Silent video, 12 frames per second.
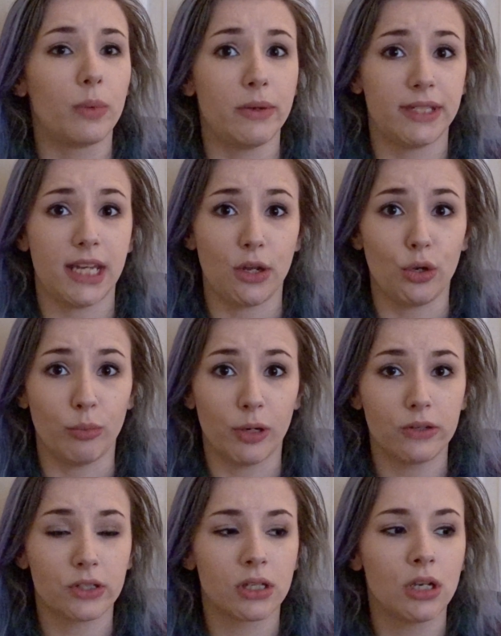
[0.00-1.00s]
we would take
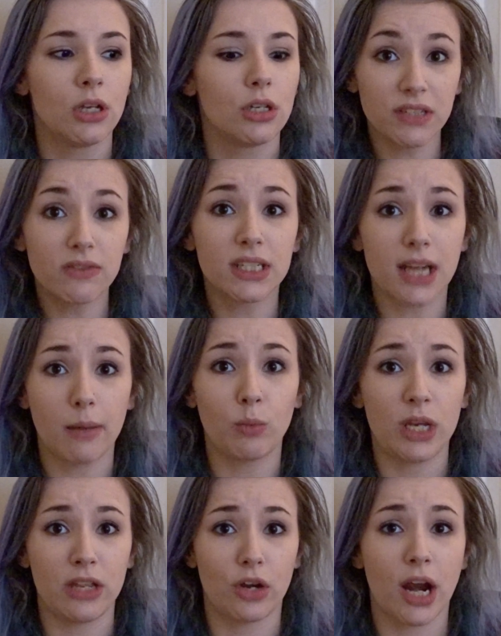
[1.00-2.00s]
Ubers. So for the time
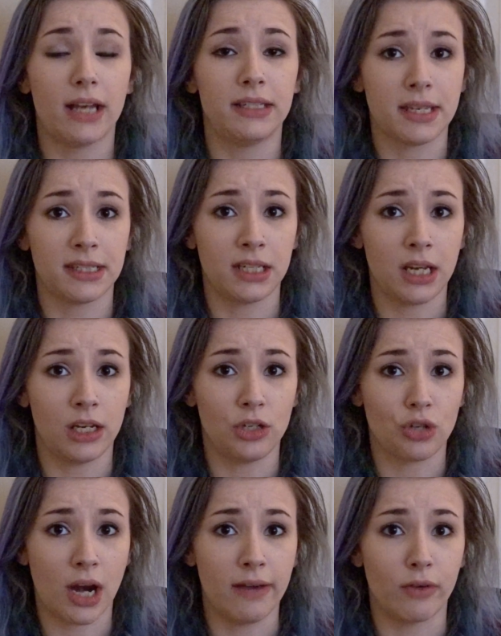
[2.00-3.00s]
we either had a designated
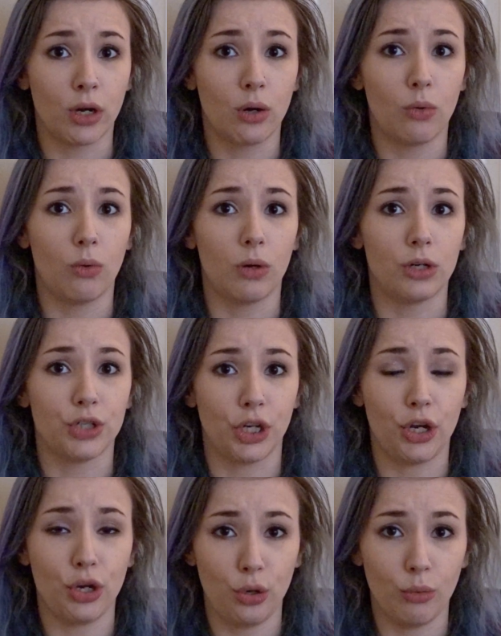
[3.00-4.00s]
driver or
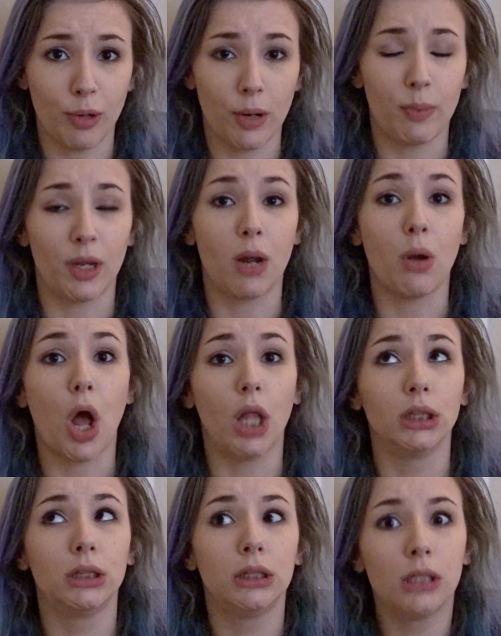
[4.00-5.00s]
took an Uber, but a
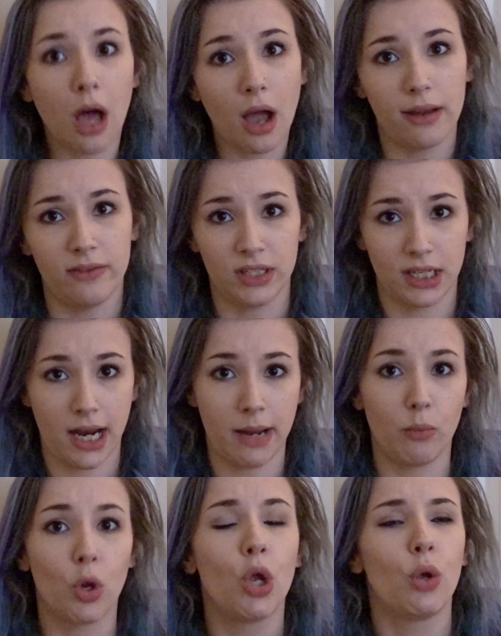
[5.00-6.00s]
lot of the
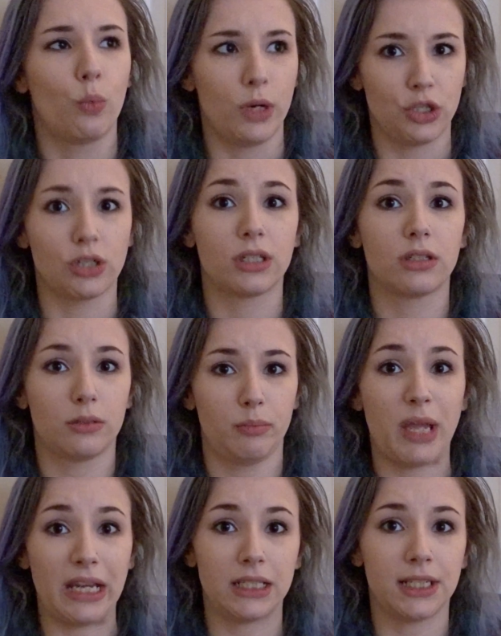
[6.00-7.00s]
time we just
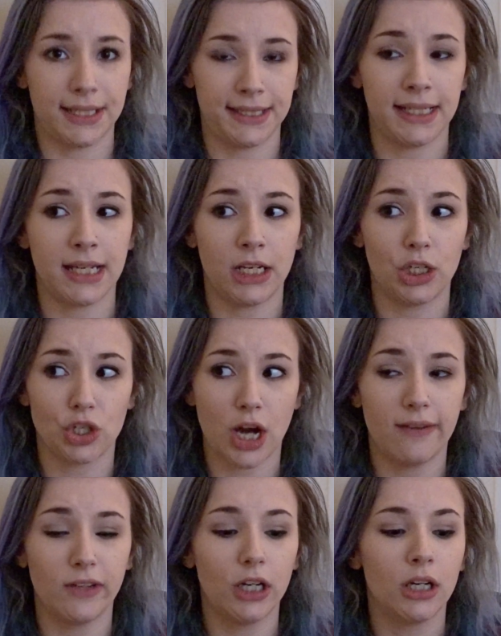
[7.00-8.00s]
picked a designated
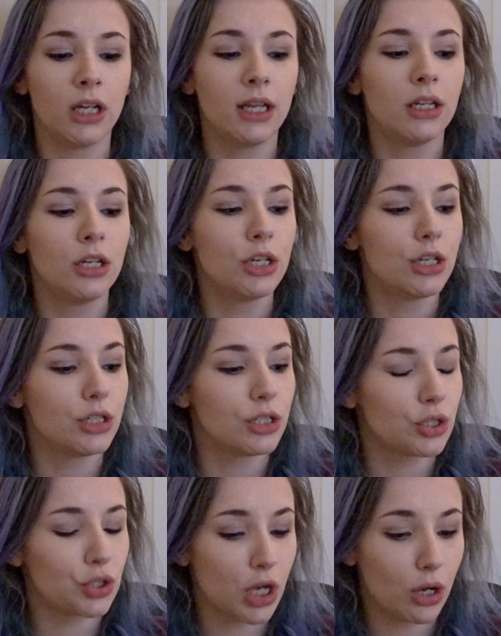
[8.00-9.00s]
driver.
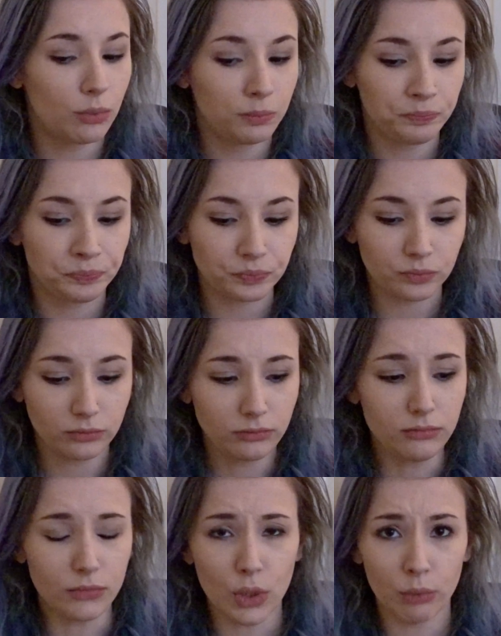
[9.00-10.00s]
So
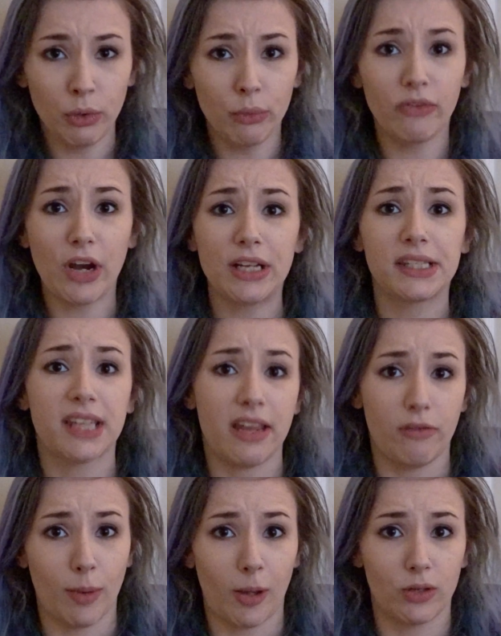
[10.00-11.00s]
we were very
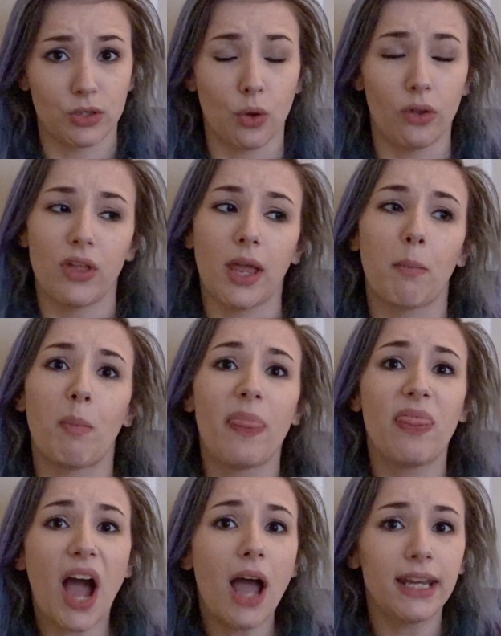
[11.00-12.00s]
safe about this whole thing.
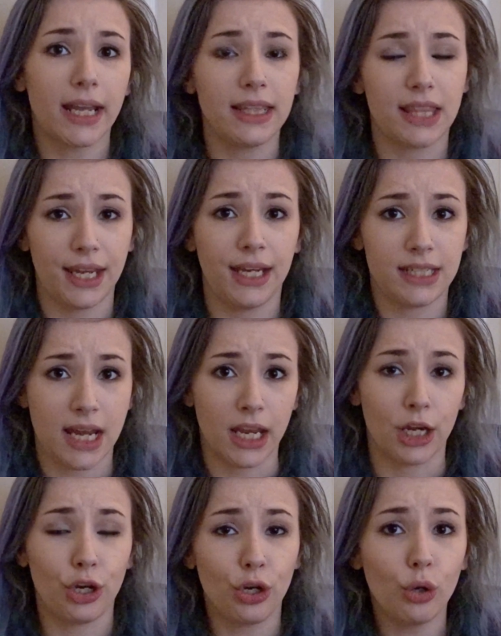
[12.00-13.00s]
But that night they had
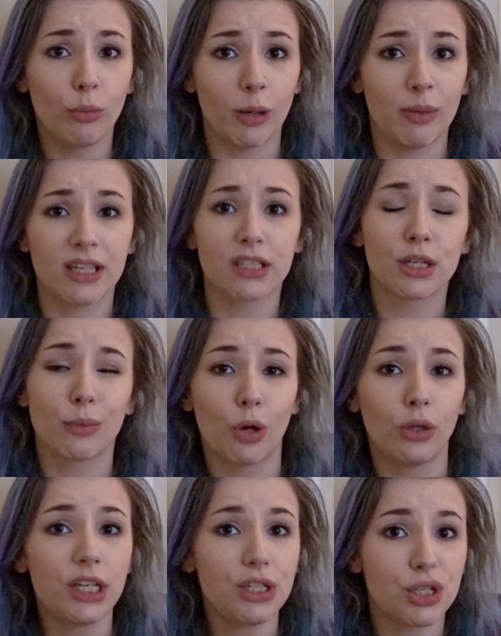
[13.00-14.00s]
taken an Uber because there were
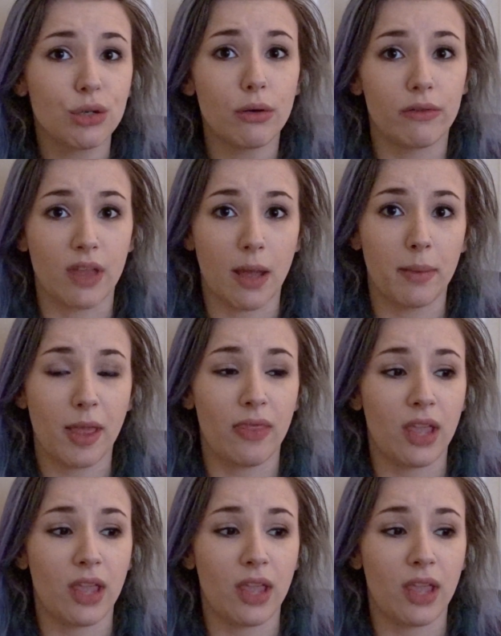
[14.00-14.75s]
only 2 of them and